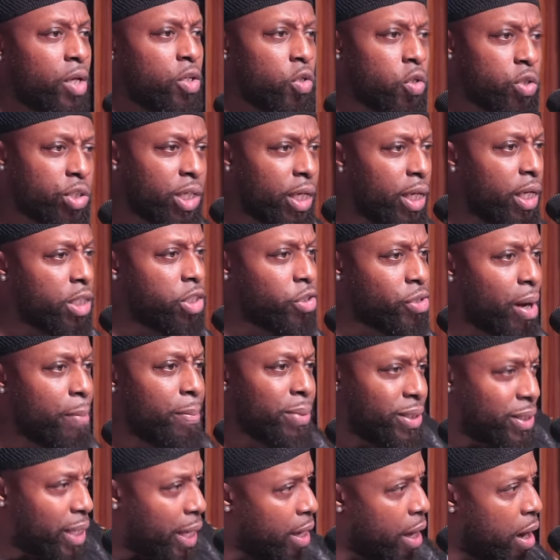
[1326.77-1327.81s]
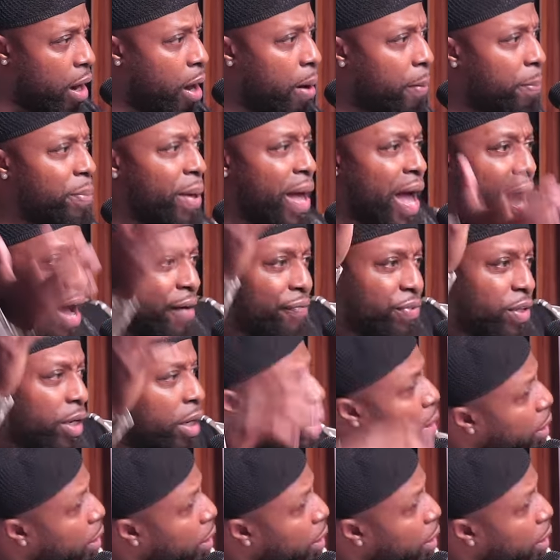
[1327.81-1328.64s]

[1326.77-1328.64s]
You see the drummers, they up after.